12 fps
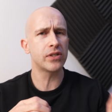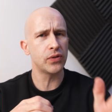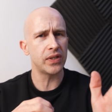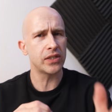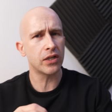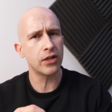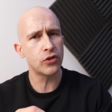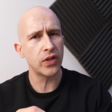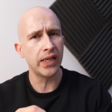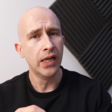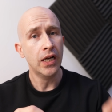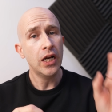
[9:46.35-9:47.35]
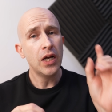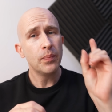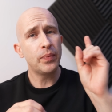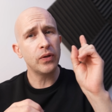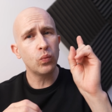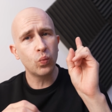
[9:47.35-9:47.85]
to this country,
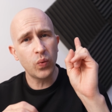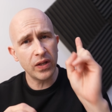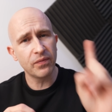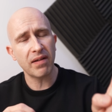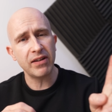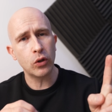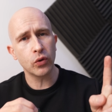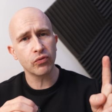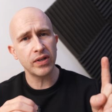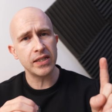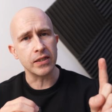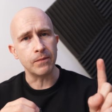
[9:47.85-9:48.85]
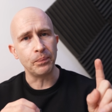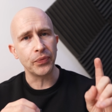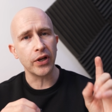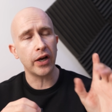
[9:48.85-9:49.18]
but with very good reason.